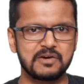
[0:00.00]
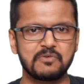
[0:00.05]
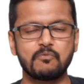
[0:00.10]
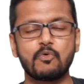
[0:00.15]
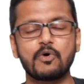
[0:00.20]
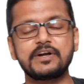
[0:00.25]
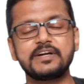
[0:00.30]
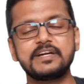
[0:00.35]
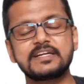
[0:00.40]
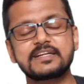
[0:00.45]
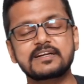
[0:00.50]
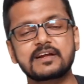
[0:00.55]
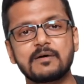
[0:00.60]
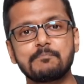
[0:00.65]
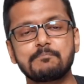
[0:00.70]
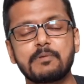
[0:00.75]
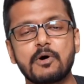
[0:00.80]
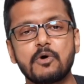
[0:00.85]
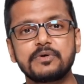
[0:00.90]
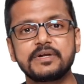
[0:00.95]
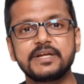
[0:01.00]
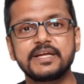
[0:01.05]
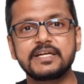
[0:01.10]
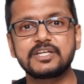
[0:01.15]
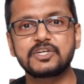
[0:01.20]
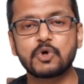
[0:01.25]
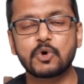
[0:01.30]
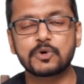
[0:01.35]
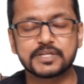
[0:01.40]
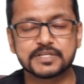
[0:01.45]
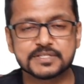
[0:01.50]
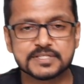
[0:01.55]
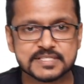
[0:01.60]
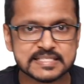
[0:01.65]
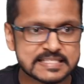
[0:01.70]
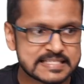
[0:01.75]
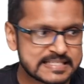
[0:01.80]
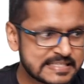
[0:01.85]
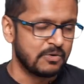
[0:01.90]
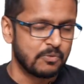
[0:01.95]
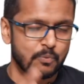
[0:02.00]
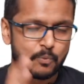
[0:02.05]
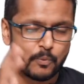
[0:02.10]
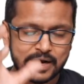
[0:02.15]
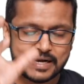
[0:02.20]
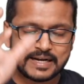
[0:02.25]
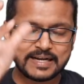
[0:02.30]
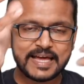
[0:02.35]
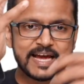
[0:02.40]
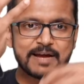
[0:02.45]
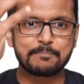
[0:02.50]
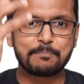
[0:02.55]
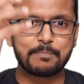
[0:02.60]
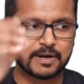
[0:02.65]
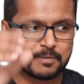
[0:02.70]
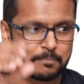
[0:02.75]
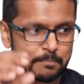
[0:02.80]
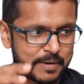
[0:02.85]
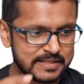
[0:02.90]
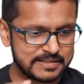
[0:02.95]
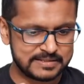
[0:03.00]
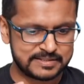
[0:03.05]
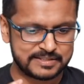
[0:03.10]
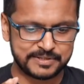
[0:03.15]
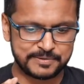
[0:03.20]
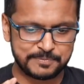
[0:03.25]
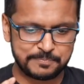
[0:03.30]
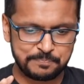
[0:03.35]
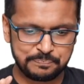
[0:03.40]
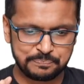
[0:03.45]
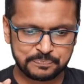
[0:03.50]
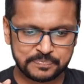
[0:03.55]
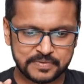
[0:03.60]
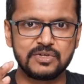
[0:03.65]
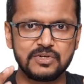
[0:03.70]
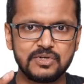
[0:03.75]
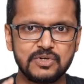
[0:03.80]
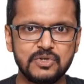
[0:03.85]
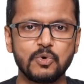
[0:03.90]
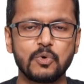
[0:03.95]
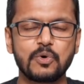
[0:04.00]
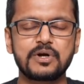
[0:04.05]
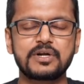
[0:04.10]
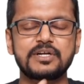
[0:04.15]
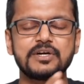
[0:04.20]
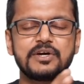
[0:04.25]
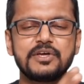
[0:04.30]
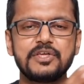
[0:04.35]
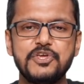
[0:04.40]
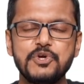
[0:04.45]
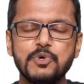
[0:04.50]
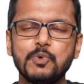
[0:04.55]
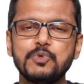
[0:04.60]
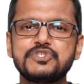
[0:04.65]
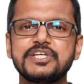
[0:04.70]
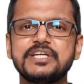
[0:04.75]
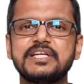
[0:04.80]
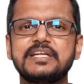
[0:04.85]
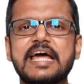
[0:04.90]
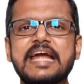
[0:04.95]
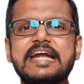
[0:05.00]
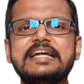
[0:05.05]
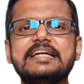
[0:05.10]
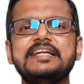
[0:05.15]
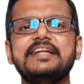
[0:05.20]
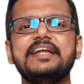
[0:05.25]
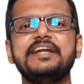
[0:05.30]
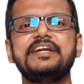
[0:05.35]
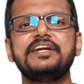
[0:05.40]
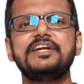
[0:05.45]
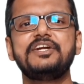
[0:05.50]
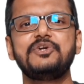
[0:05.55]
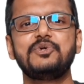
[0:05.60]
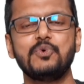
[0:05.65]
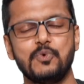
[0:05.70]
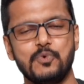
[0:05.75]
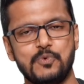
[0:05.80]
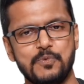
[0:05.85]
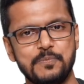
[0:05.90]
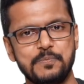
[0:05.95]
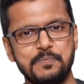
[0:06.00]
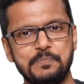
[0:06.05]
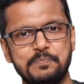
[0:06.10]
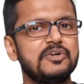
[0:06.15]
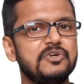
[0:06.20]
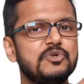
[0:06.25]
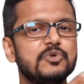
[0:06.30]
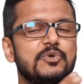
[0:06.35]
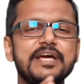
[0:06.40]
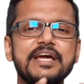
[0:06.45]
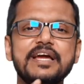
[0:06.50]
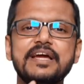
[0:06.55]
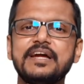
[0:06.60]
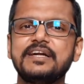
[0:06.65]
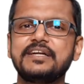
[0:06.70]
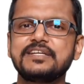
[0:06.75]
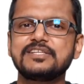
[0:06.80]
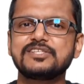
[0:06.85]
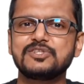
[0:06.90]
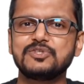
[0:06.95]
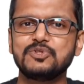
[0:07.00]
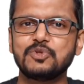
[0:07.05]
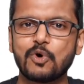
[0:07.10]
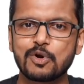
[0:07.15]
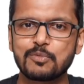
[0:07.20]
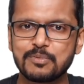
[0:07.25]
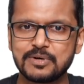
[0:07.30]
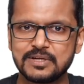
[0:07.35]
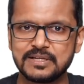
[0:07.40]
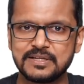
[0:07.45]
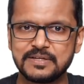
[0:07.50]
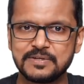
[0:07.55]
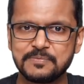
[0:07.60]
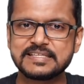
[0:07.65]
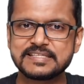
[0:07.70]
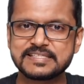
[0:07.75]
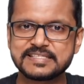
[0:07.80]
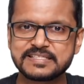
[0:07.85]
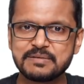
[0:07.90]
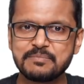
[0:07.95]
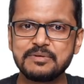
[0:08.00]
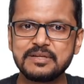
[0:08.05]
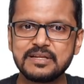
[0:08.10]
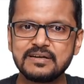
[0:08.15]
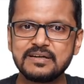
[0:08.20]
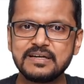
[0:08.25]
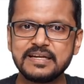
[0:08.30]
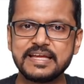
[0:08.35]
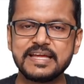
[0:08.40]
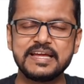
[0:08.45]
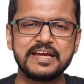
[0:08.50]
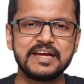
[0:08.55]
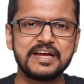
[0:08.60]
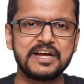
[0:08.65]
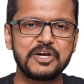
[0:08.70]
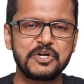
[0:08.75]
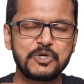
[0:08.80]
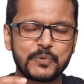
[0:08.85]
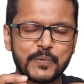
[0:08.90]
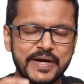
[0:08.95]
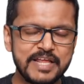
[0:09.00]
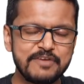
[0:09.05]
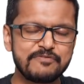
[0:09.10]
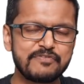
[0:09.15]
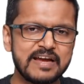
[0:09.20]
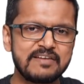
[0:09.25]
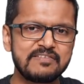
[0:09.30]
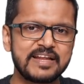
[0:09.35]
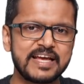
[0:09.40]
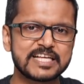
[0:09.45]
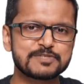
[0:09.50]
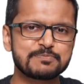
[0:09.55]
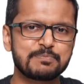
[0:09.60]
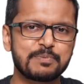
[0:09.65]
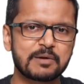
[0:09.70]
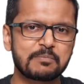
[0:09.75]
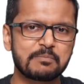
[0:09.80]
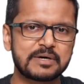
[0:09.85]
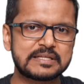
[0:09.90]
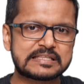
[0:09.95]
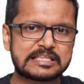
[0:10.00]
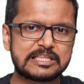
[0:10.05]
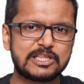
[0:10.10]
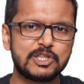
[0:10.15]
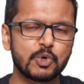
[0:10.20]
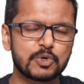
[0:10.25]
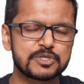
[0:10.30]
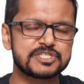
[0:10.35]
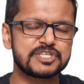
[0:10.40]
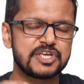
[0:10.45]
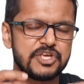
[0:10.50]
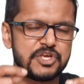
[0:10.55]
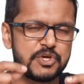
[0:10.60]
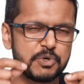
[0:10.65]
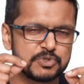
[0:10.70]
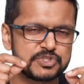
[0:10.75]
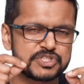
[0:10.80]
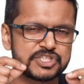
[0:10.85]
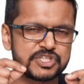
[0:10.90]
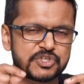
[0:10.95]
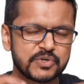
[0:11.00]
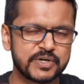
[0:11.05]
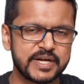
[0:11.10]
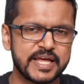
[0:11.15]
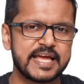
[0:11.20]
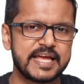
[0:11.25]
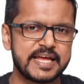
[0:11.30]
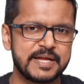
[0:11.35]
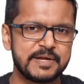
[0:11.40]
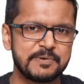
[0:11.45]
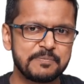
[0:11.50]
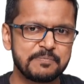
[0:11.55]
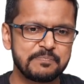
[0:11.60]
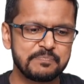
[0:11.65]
what did compounding taught us? 1 lakh per month looked huge in 1982. Today it is normal. Similarly, 25 lakhs per month looks huge today.